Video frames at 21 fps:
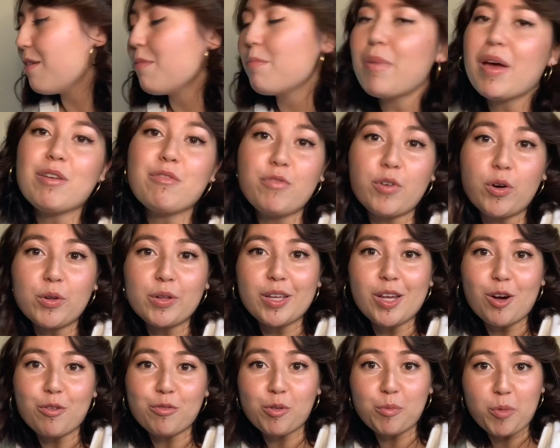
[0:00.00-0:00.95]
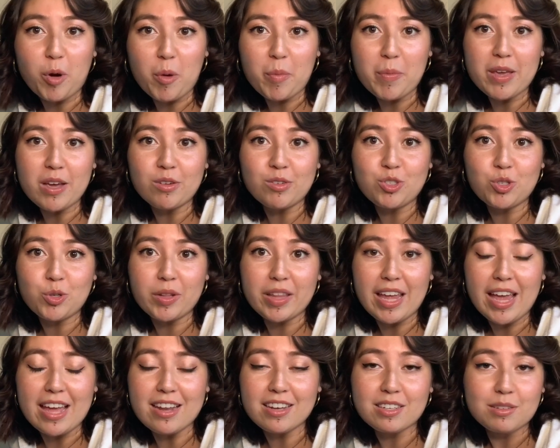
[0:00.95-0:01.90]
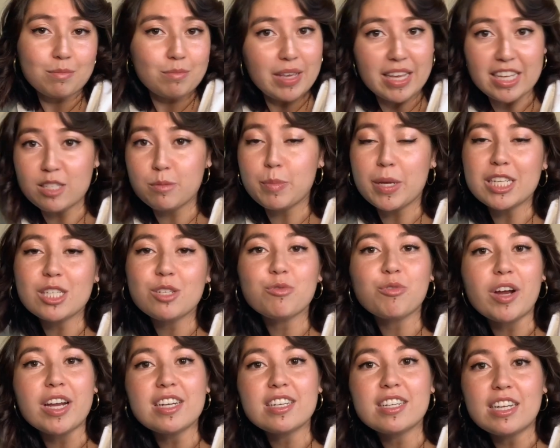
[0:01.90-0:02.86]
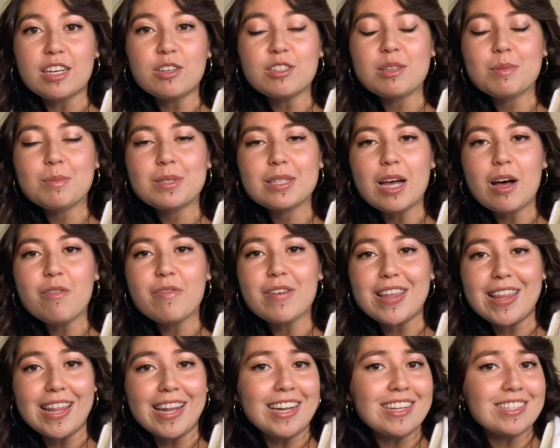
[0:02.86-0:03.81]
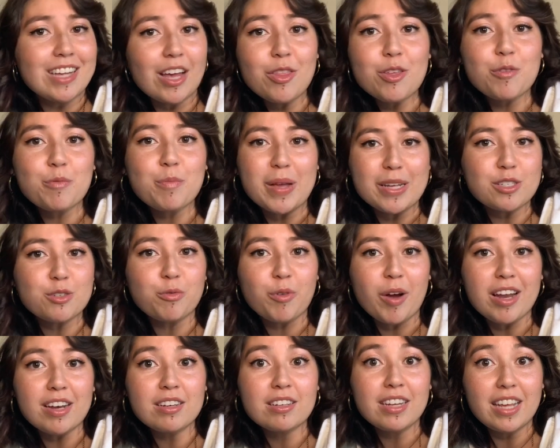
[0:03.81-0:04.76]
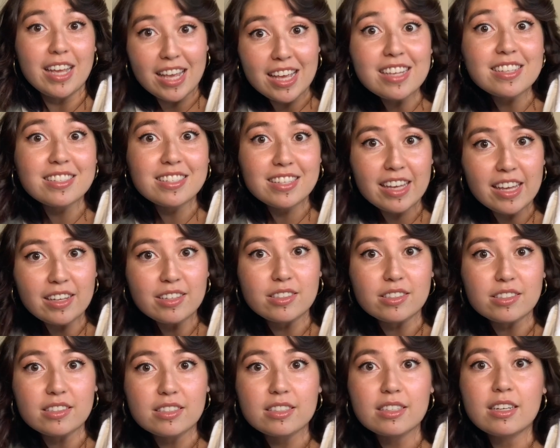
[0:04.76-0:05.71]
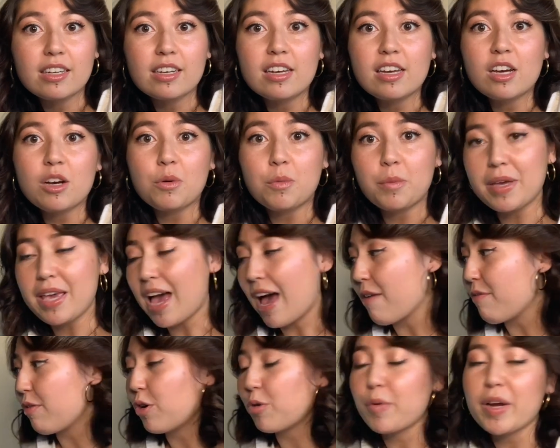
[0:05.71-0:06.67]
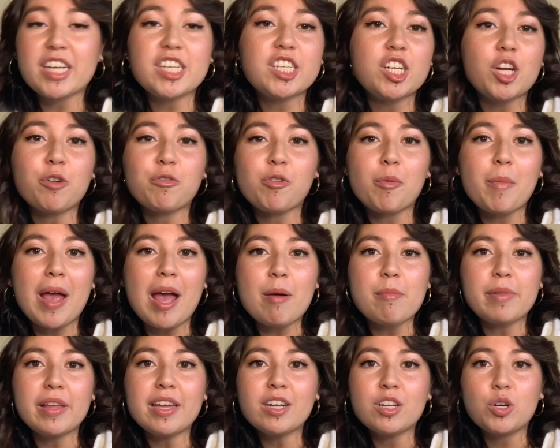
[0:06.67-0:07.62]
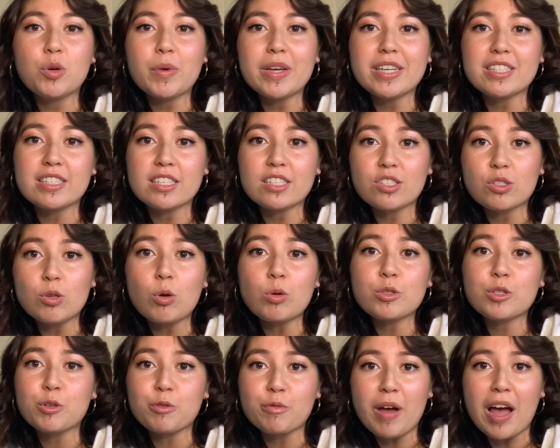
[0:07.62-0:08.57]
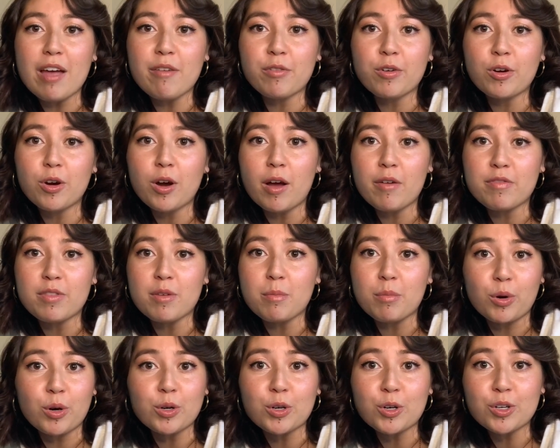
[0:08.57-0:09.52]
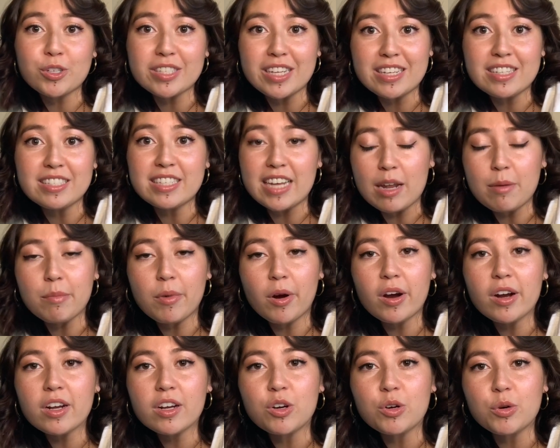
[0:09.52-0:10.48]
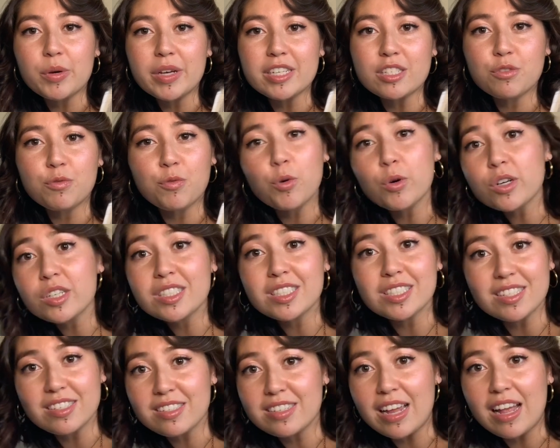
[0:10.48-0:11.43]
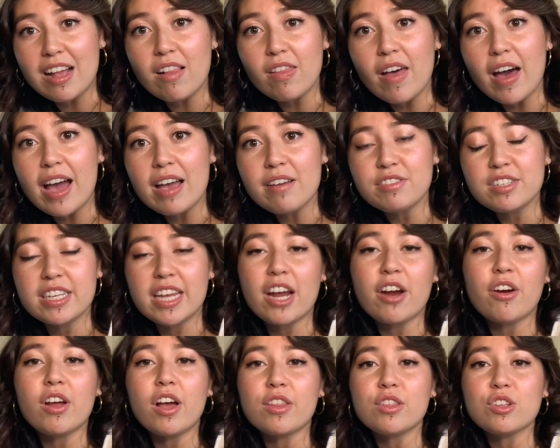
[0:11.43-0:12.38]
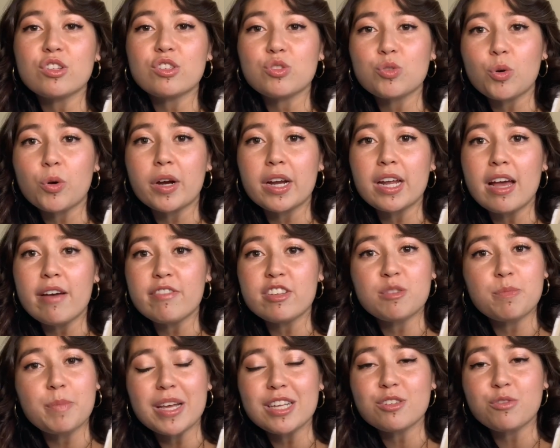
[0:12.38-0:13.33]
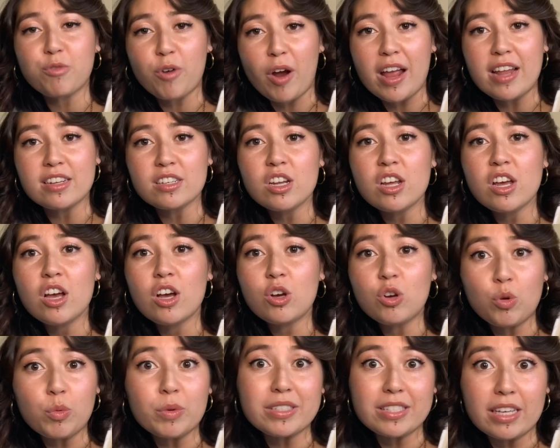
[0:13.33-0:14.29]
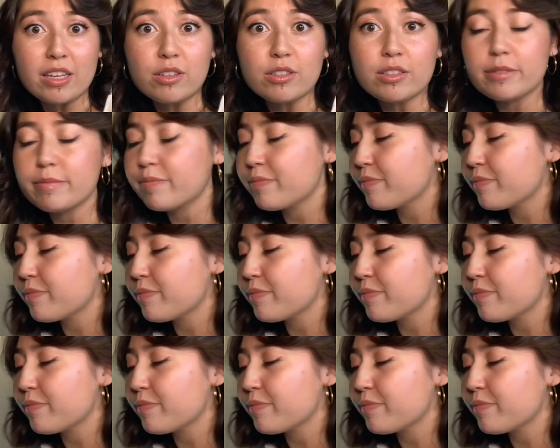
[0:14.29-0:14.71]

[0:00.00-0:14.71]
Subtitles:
Benvolio from Romeo and Juliet. His best friend kills himself and then his other best friend is killed. We have Horatio from Hamlet, who is the sole survivor of the murders in Denmark, who is forced to stay alive to carry on the story of his best friend, who was killed.